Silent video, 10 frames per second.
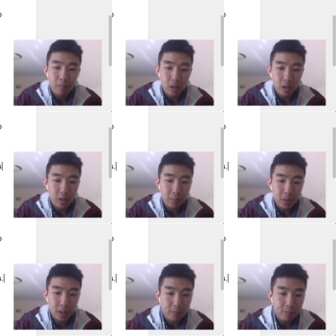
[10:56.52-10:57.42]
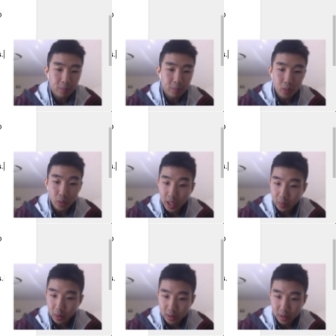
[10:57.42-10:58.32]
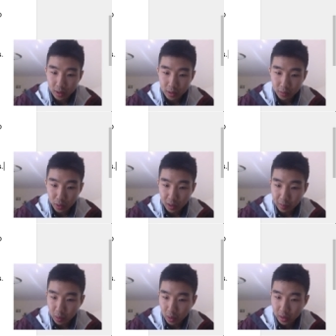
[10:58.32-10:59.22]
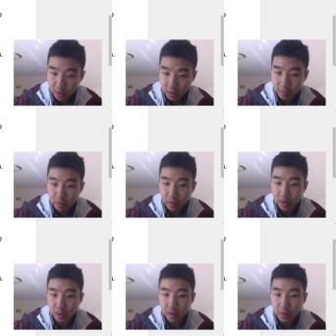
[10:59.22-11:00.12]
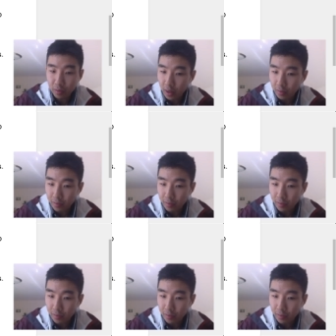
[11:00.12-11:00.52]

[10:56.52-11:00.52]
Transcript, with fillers: Um, but writing well is also really important and really a, a